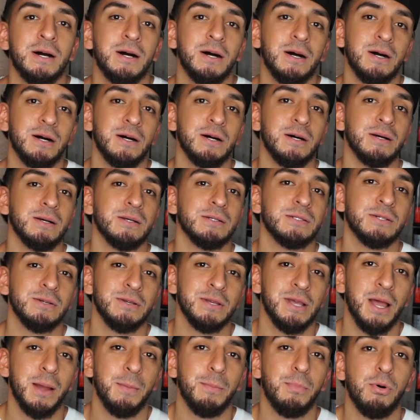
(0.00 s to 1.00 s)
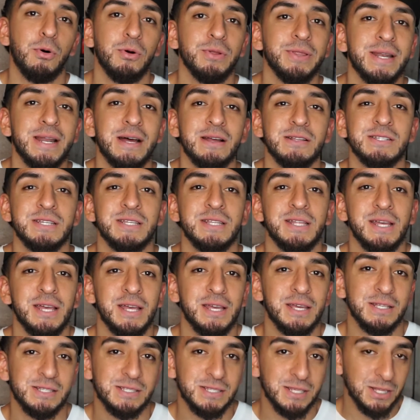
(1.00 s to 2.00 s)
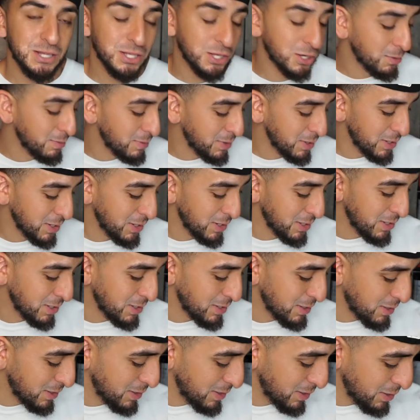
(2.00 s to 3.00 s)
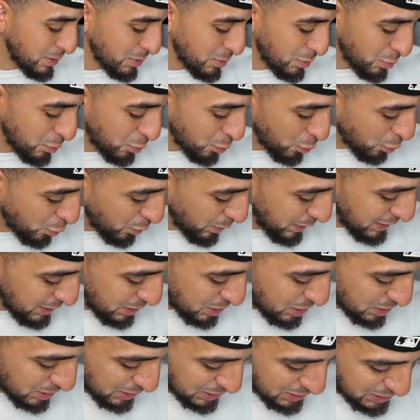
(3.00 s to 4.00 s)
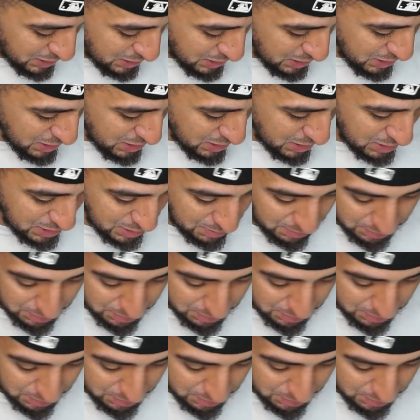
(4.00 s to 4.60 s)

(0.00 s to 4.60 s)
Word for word: Uh, so yeah, I pulled it out today. It's a little bit wrinkly and